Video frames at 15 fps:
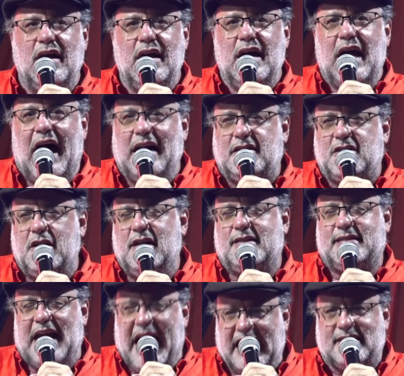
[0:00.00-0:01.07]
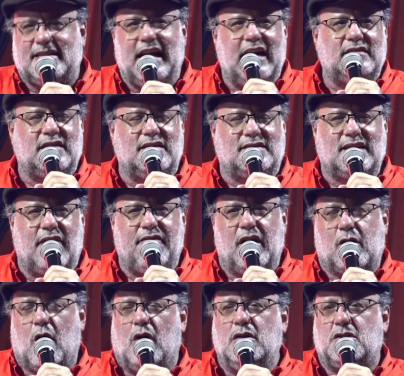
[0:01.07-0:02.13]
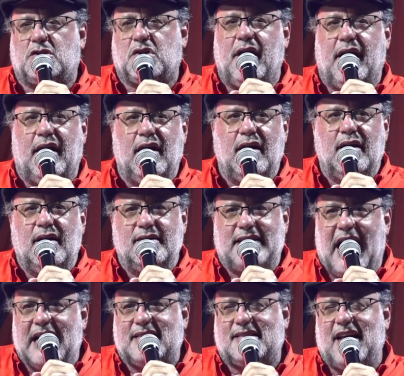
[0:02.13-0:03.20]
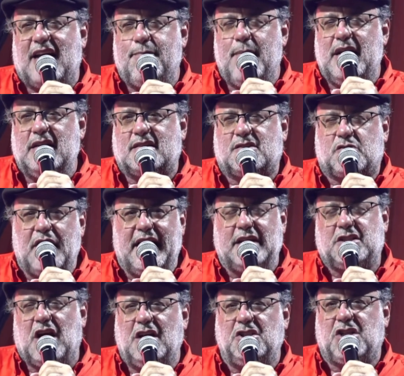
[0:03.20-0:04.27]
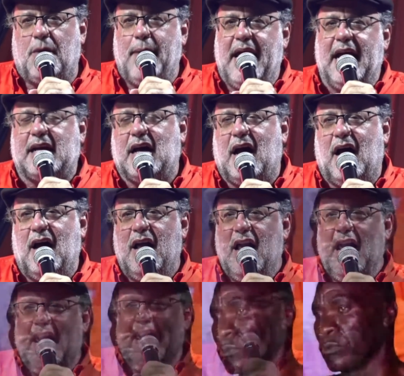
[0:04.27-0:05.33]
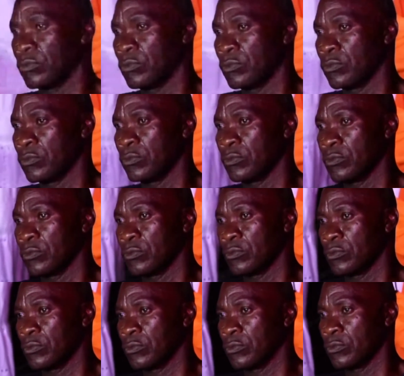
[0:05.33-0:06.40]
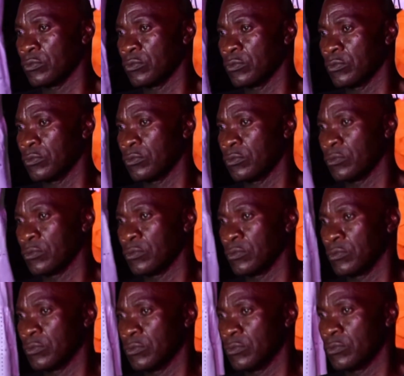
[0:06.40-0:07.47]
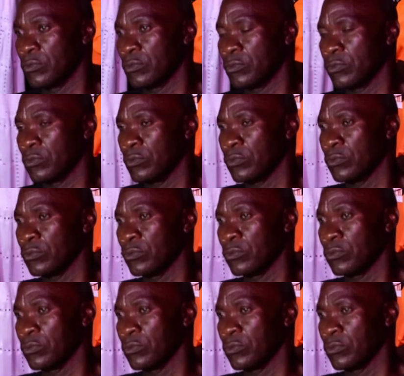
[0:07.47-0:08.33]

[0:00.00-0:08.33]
and to the tax agency of the country, Tax Administration Jamaica, he has taken the Integrity Commission to court,